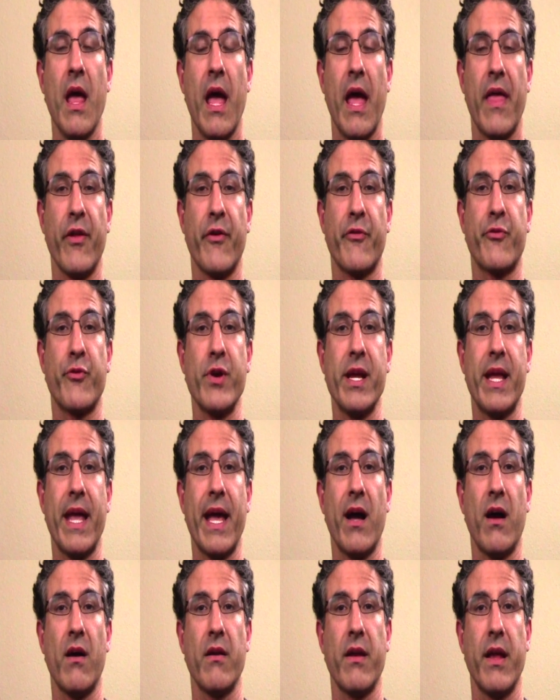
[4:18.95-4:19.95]
and they'll freak
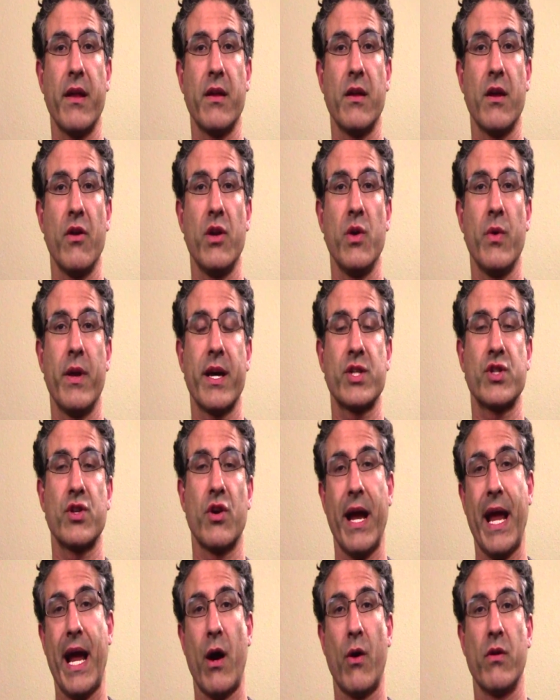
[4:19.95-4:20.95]
out and go do an
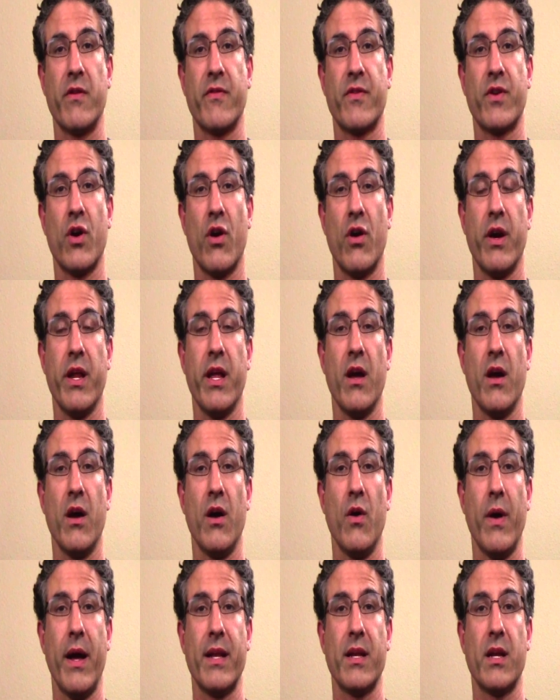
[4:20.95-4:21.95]
extra hour of
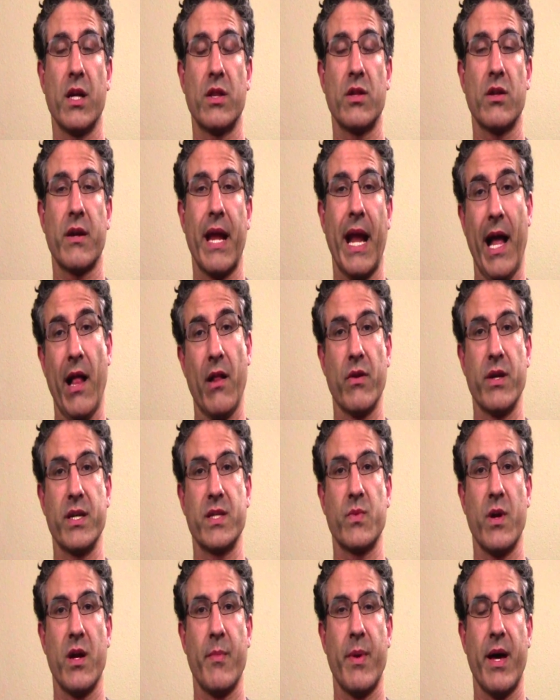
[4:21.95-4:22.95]
cardio and cut their
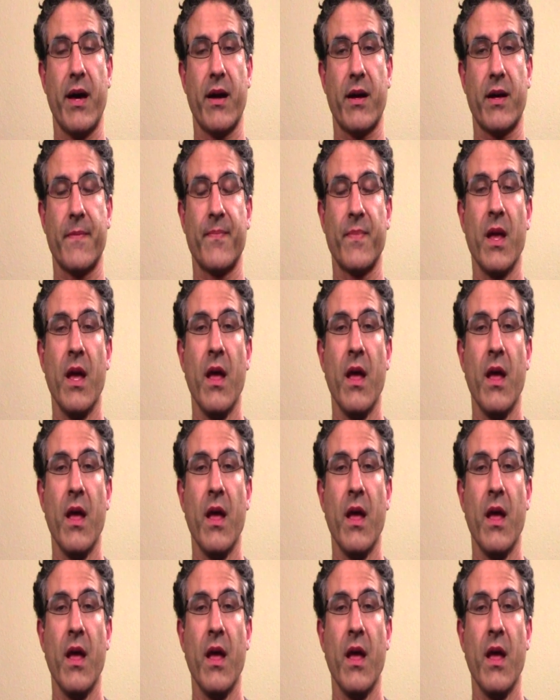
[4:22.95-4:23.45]
calories way back.